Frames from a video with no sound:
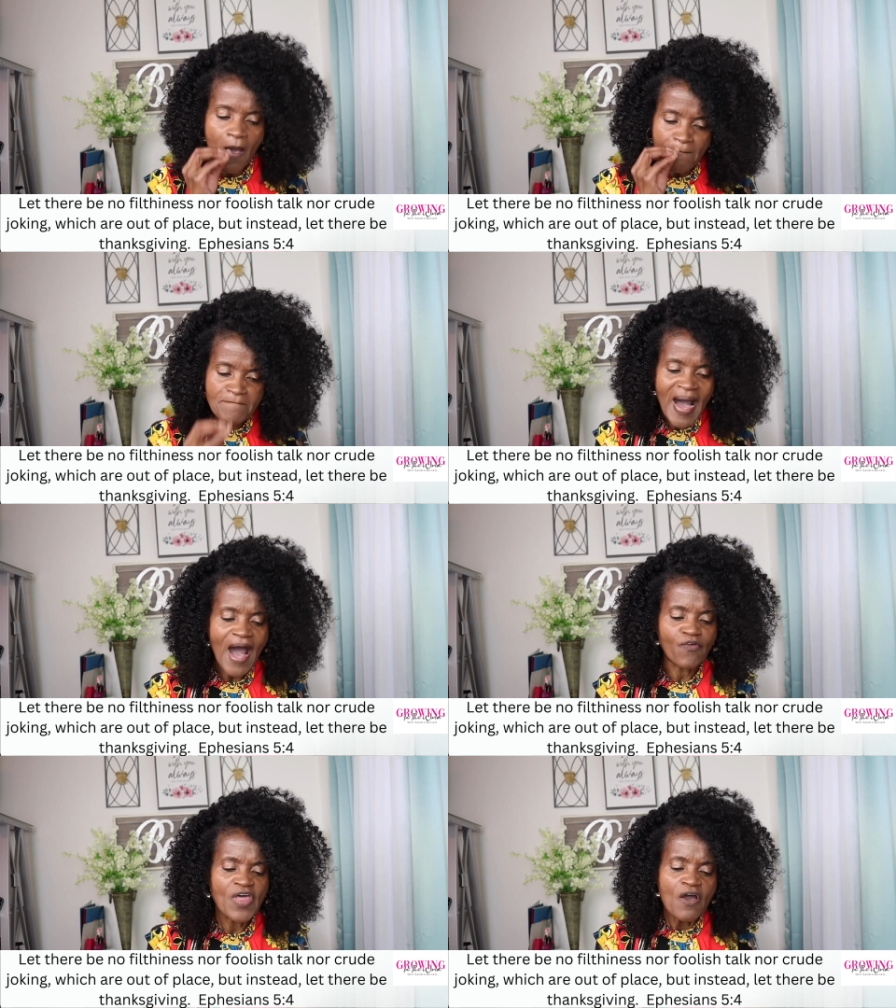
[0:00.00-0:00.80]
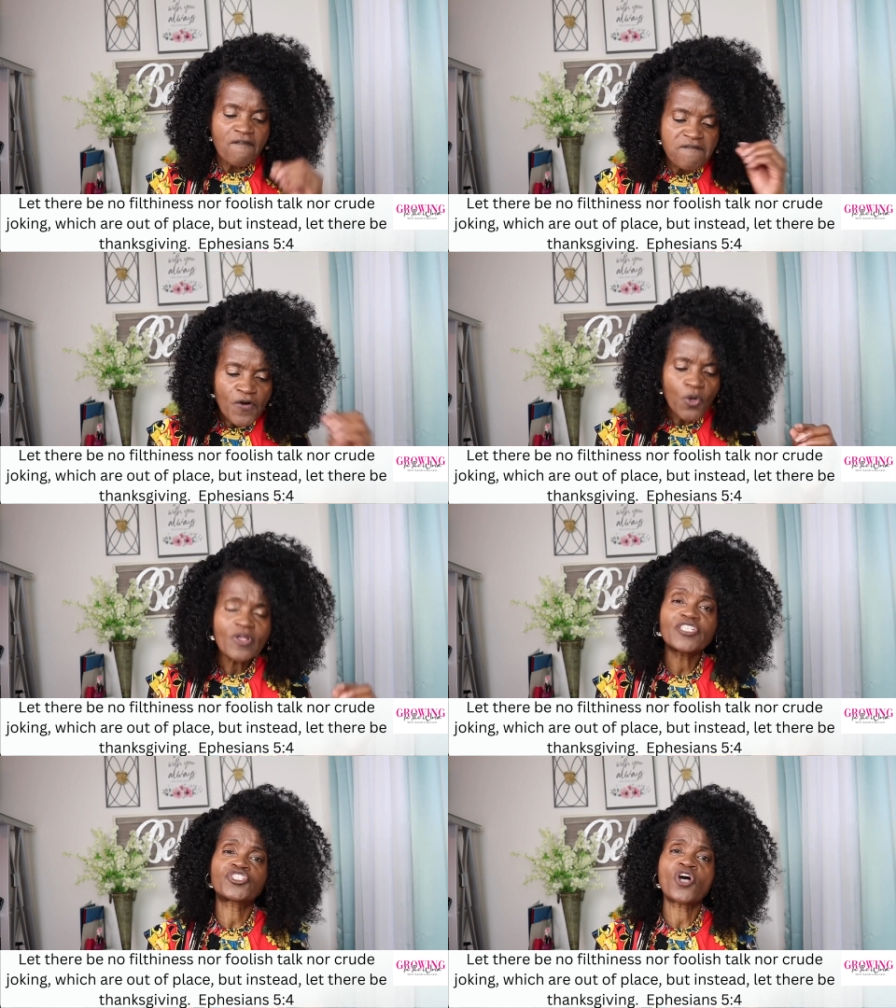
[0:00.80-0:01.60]
mouth.
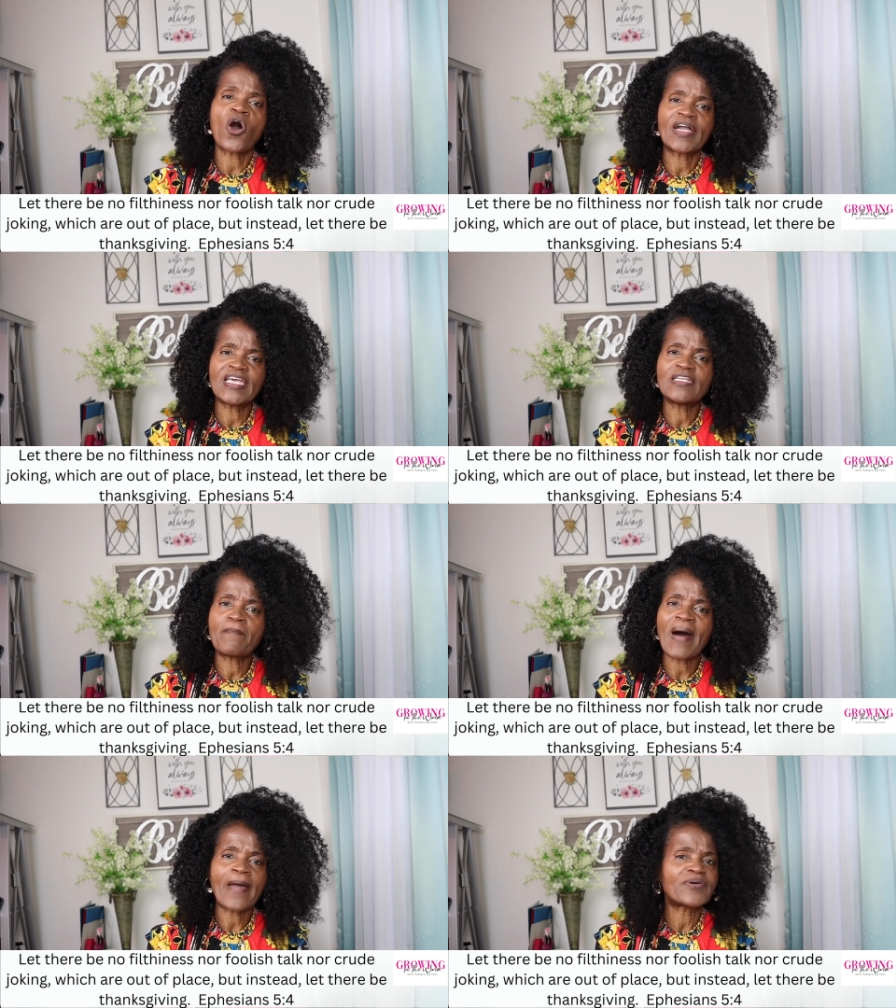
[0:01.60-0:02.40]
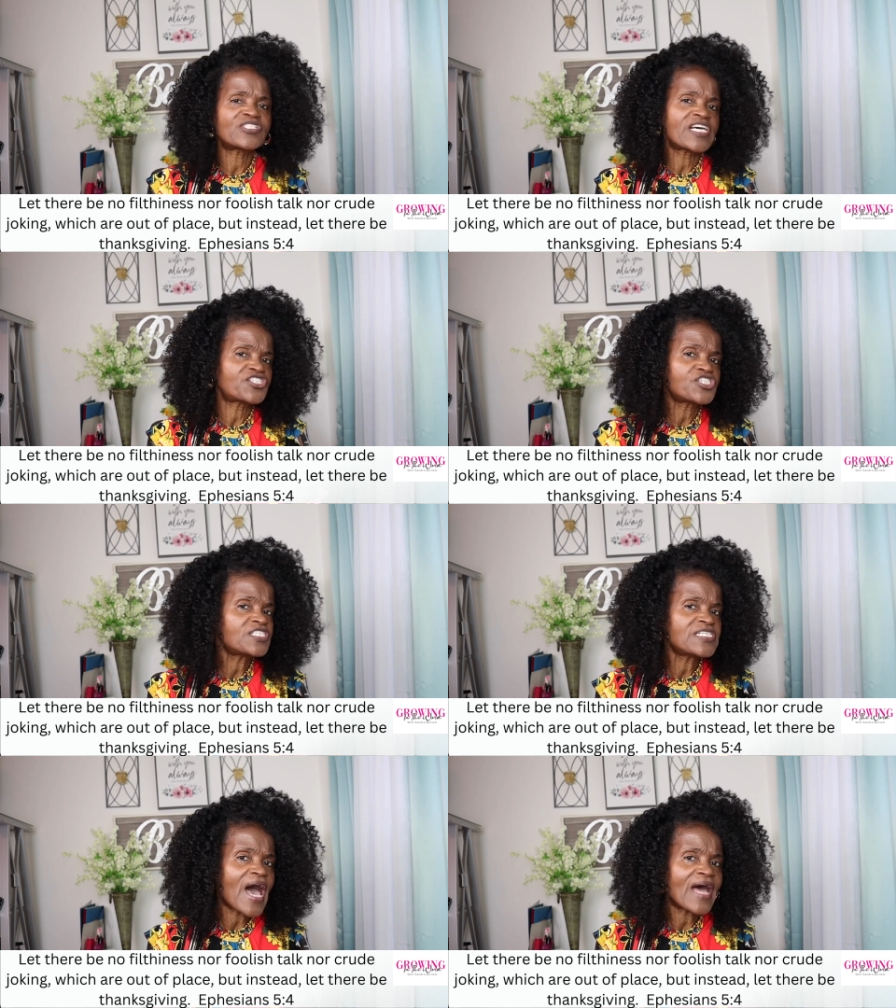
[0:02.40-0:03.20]
Foolish talking, the Bible says, should
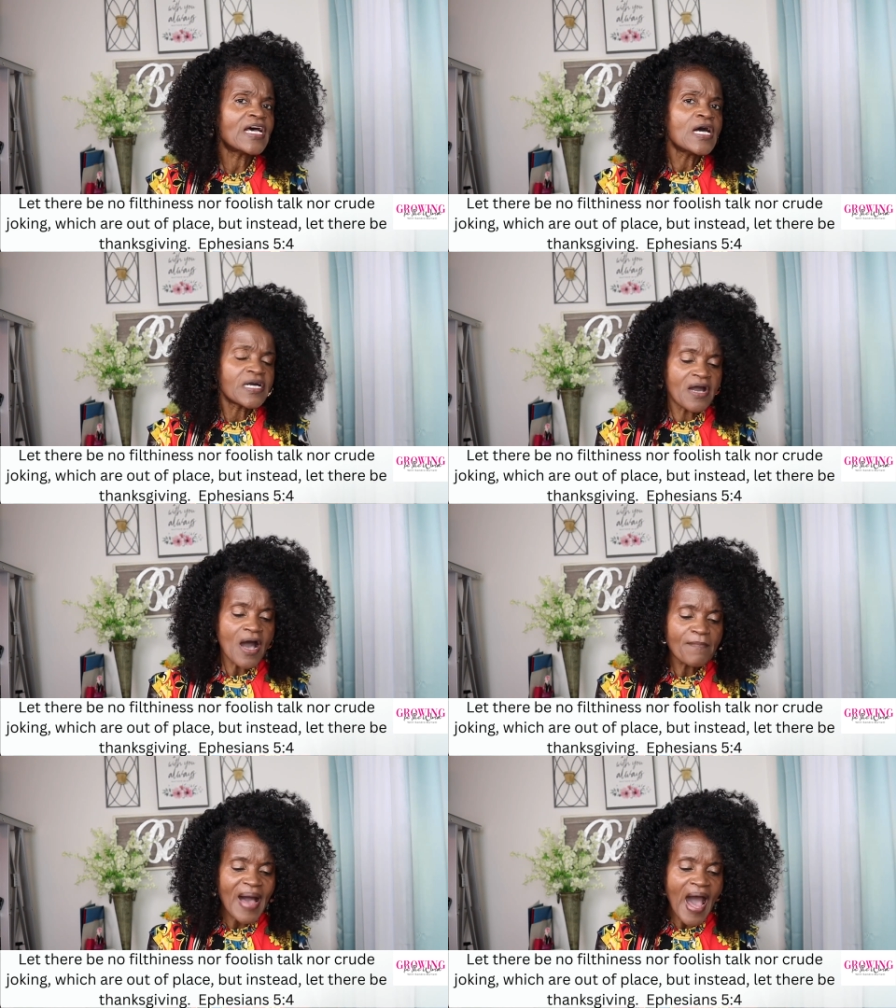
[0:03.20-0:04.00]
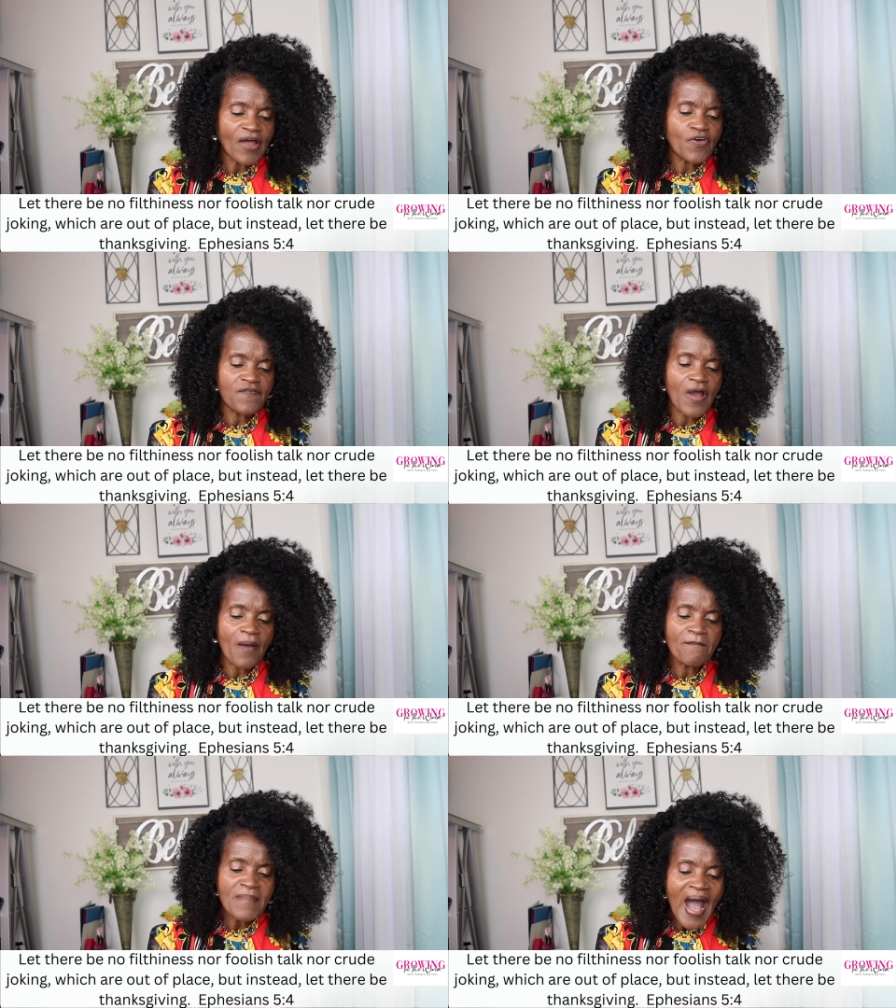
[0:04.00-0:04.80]
not come out of our
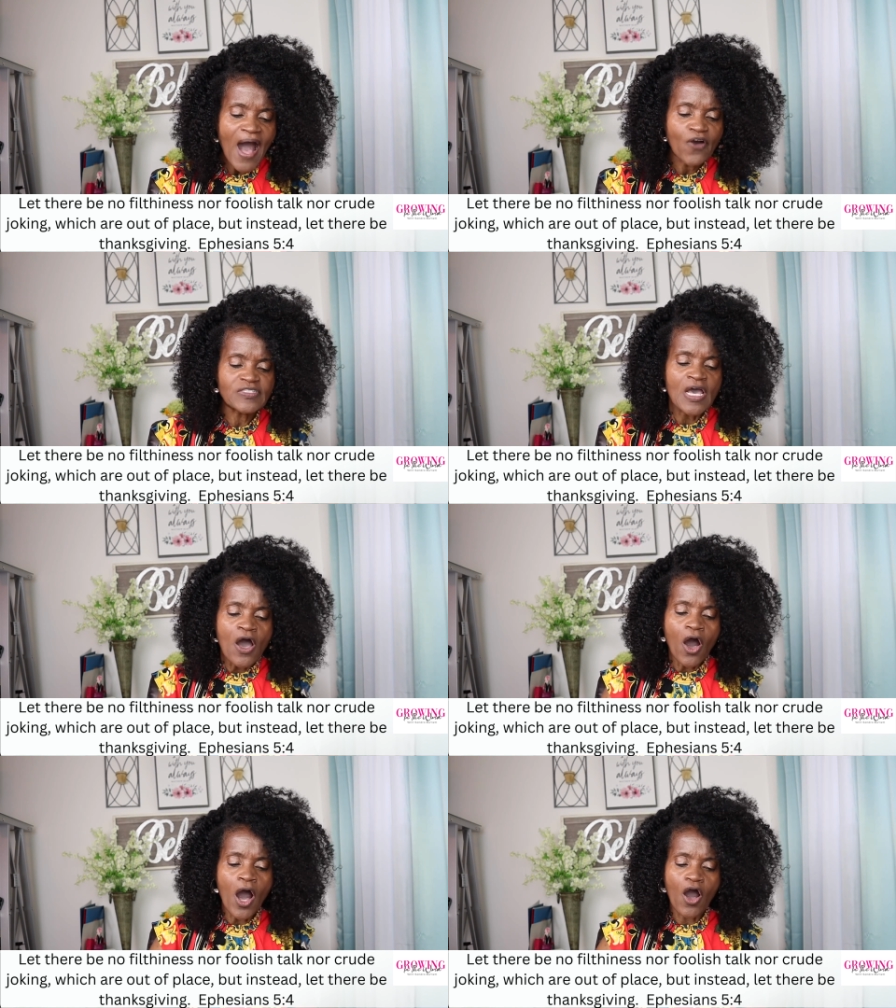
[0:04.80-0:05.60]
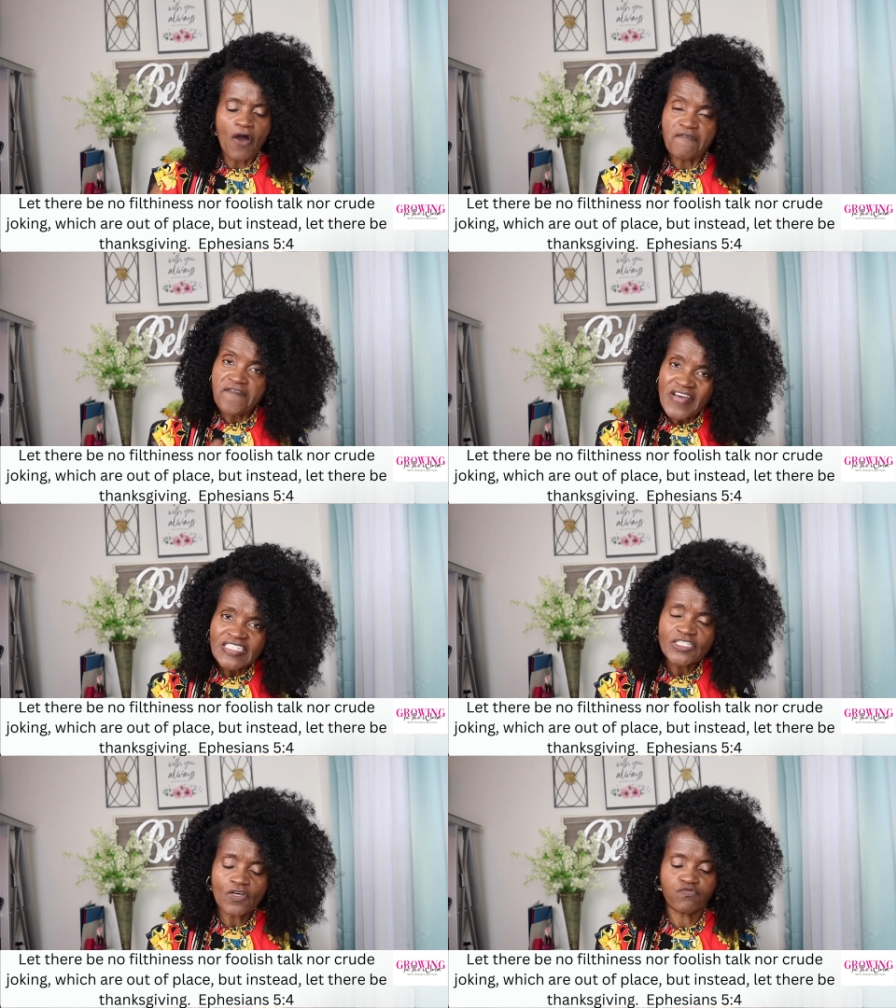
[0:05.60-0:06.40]
mouths. Uh,
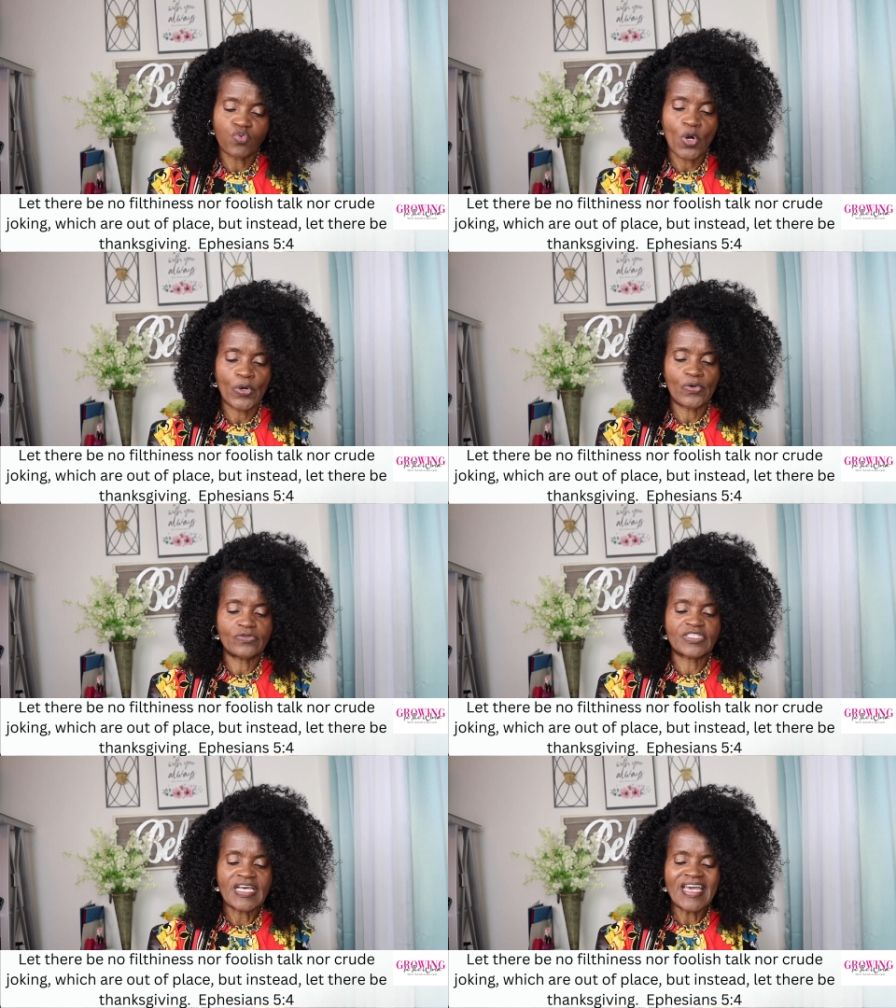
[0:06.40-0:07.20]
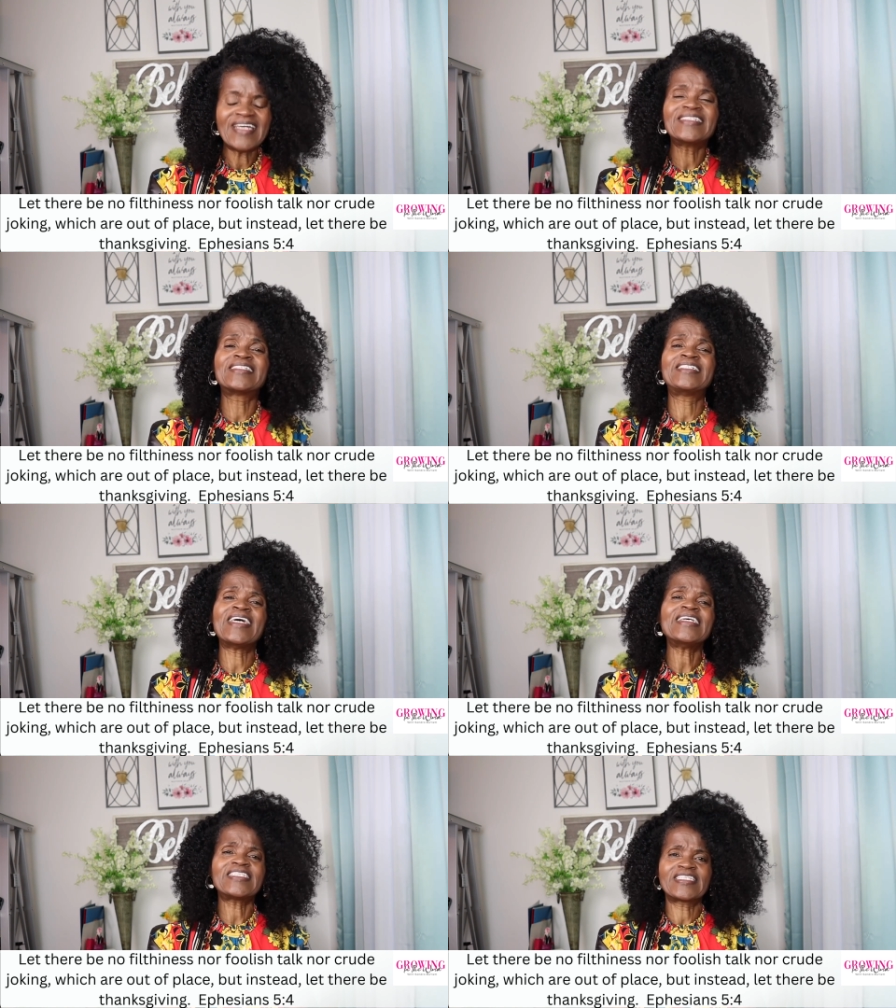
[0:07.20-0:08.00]
offensive words,
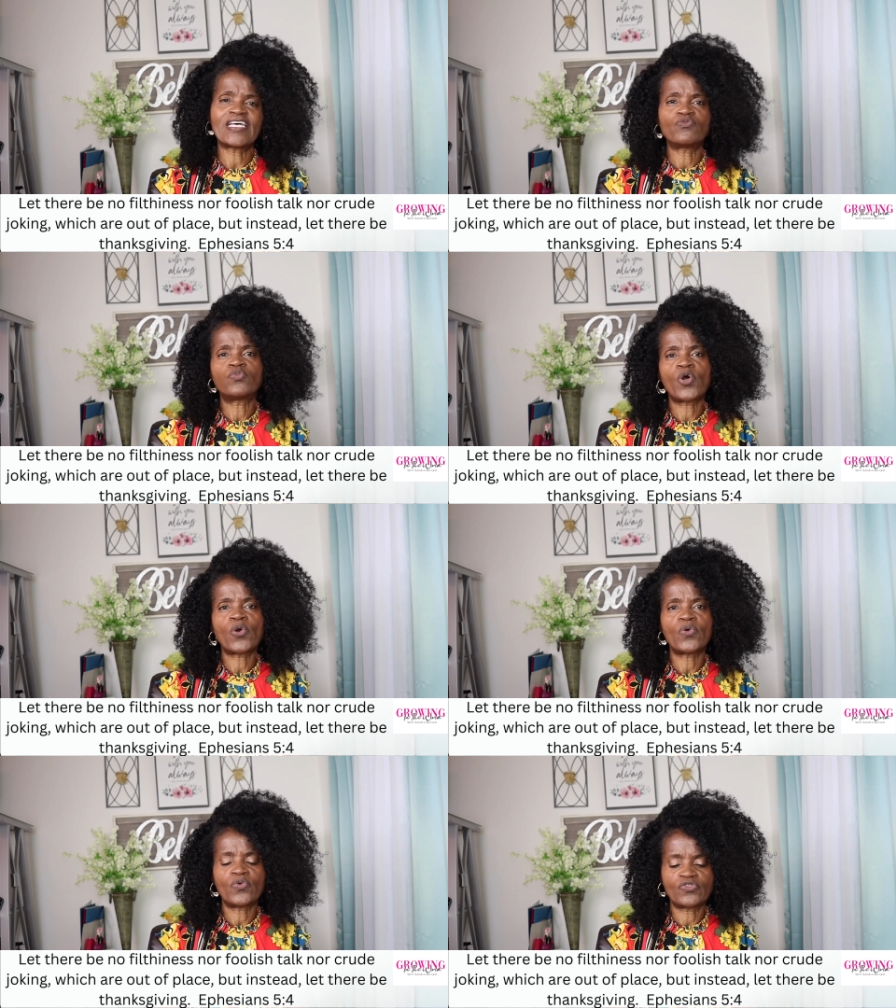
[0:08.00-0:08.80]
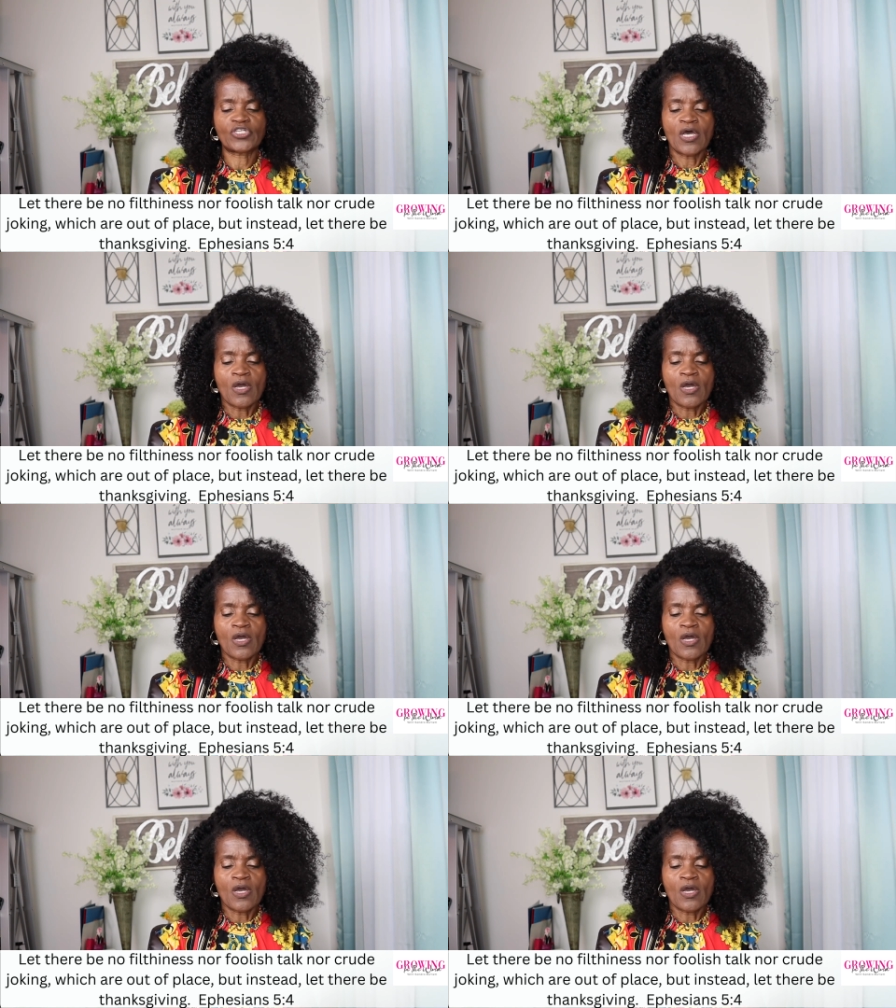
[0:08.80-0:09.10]
indecent words.